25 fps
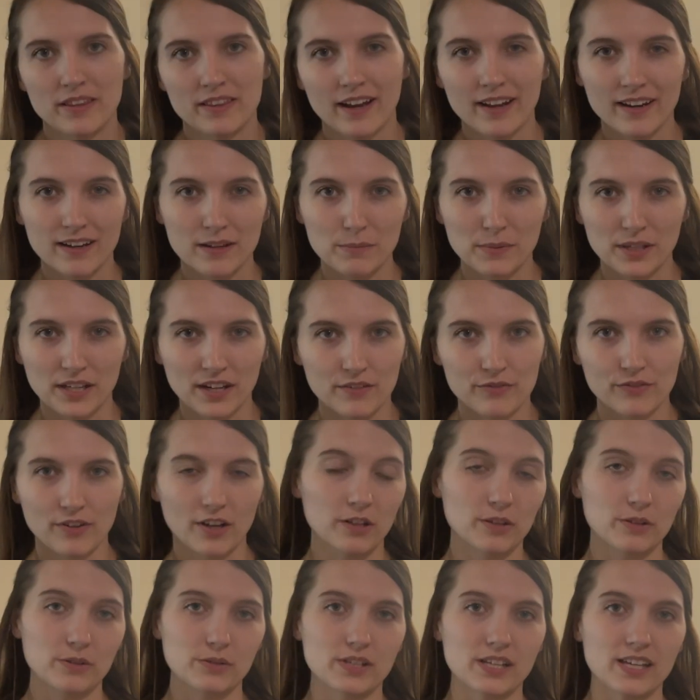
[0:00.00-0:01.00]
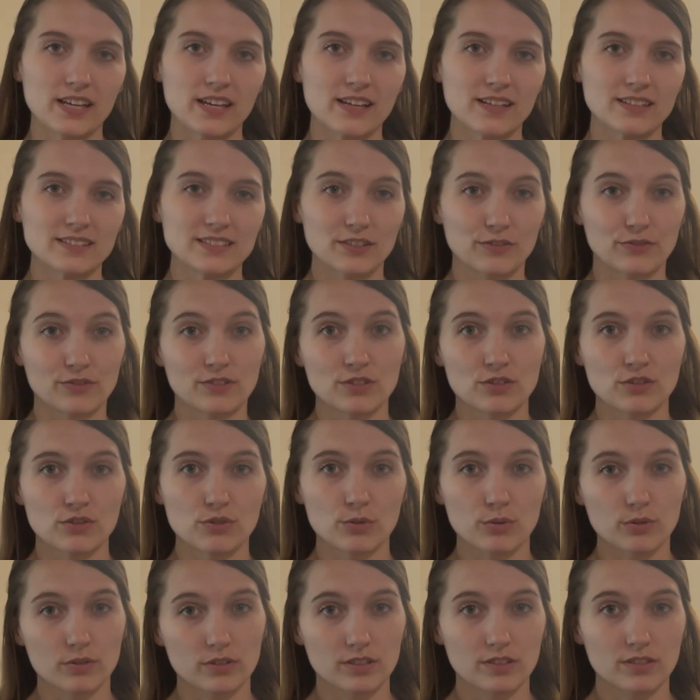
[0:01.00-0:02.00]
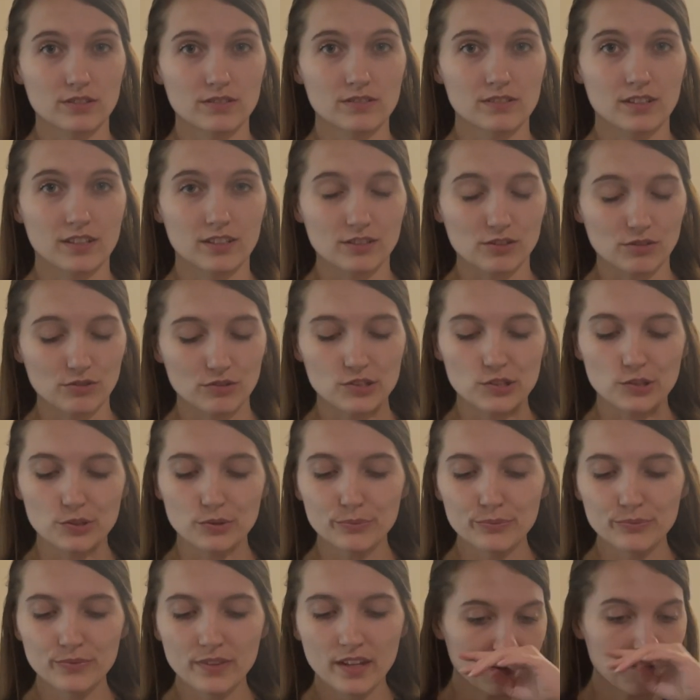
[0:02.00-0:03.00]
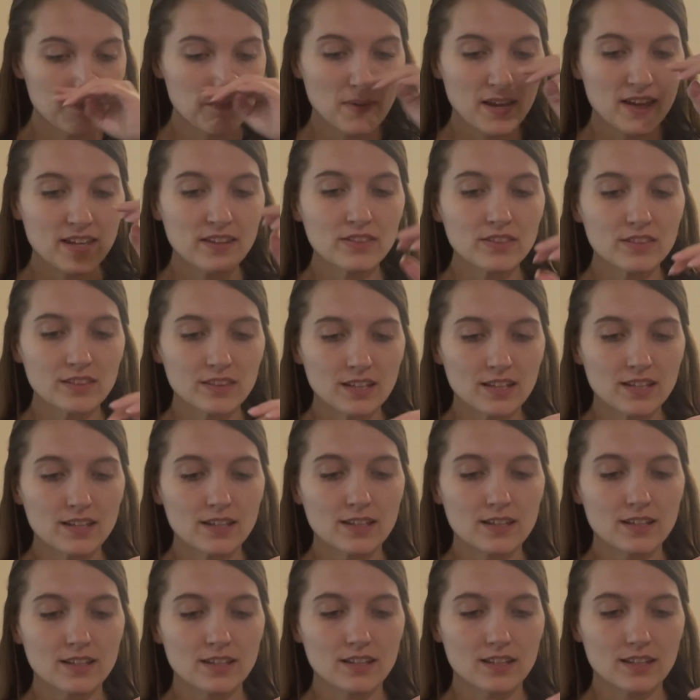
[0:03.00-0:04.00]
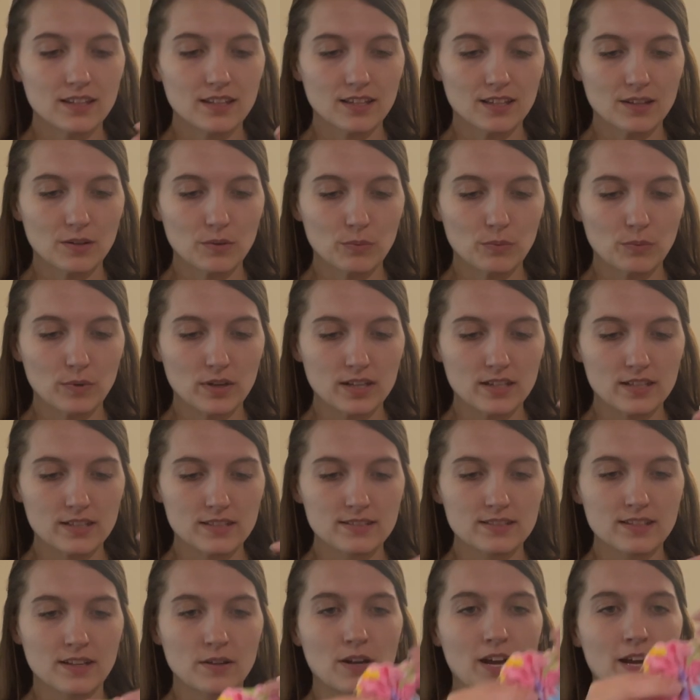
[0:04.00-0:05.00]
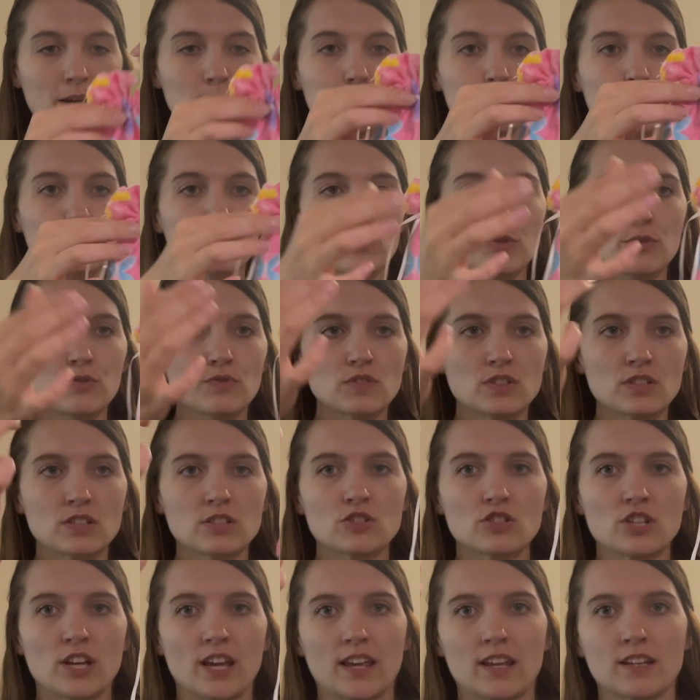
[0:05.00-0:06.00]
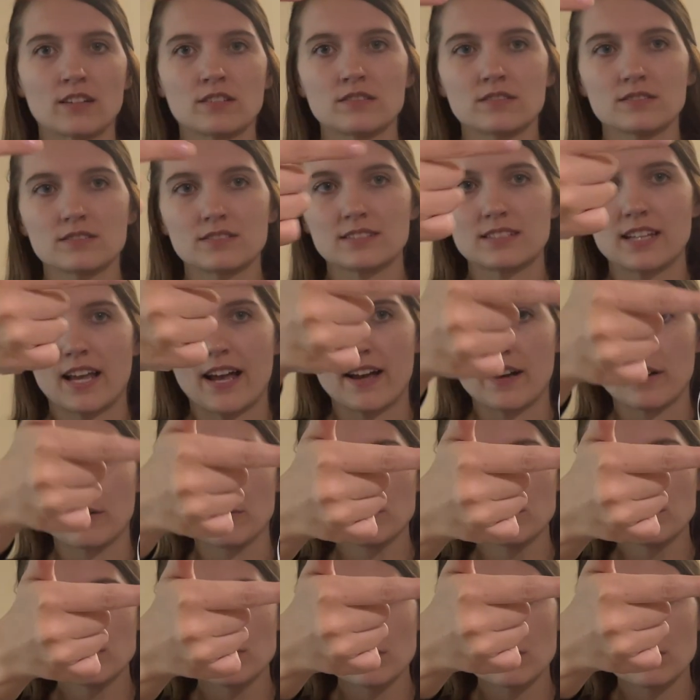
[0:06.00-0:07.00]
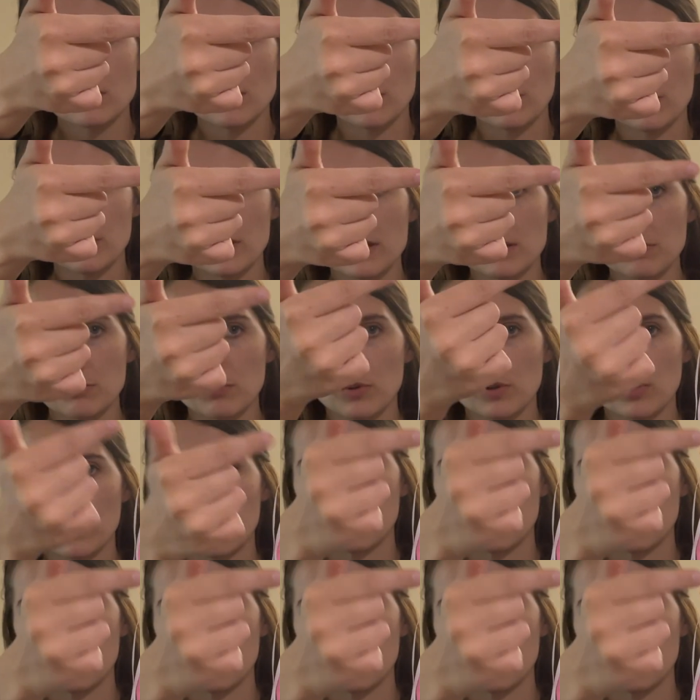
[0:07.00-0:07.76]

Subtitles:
that I mean I followed a different tutorial on YouTube. The main thing was I moved the channel down so it's more